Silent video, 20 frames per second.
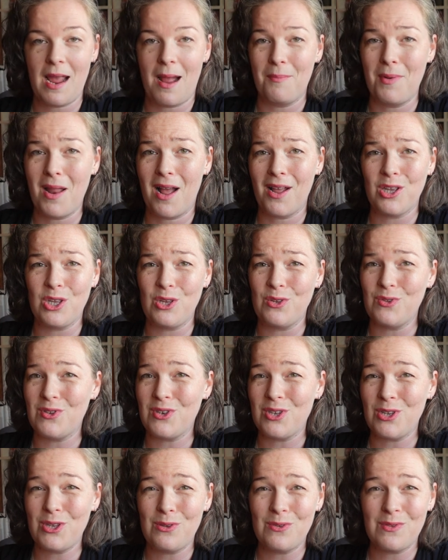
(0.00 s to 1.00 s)
I'm not
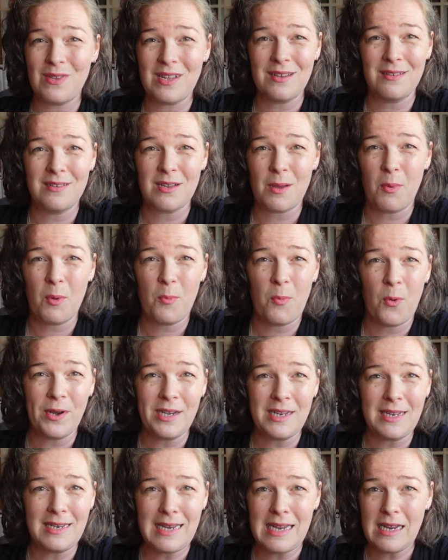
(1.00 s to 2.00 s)
used to using double
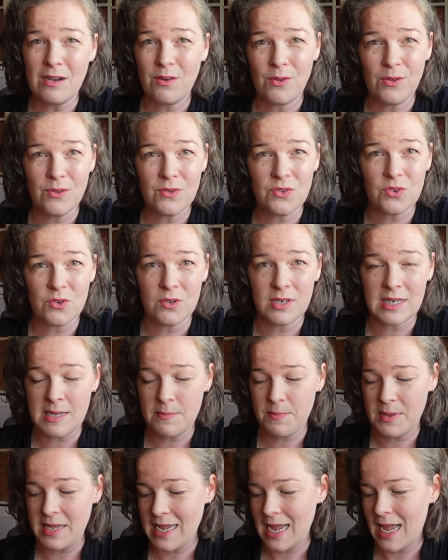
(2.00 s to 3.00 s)
pointed needles or
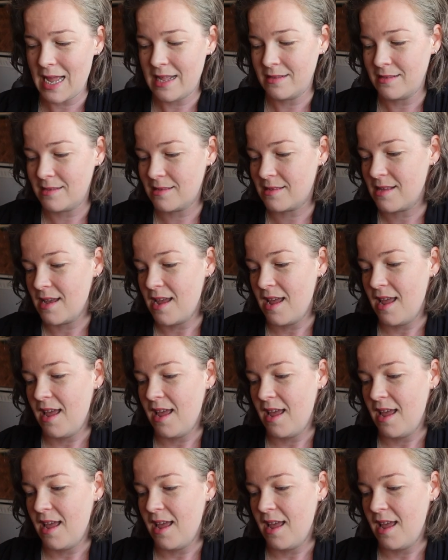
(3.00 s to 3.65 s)
DPNs.